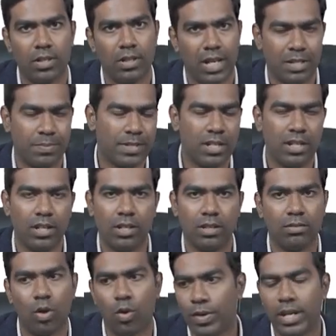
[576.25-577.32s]
especially
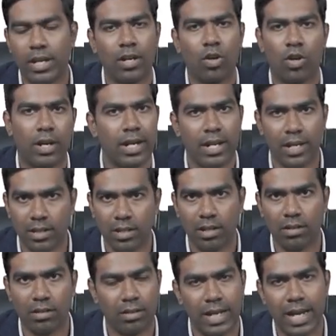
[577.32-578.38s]
ovarian or any other
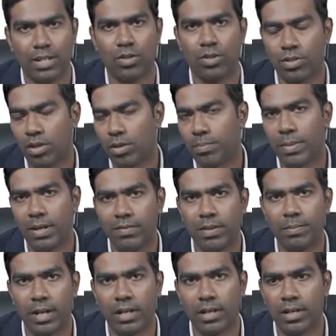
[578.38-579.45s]
gastrointestinal or pelvic
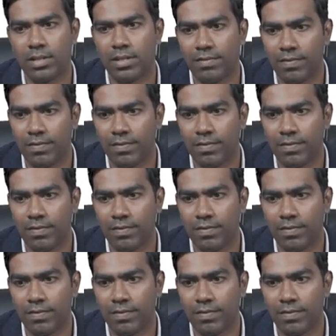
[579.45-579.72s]
malignancy.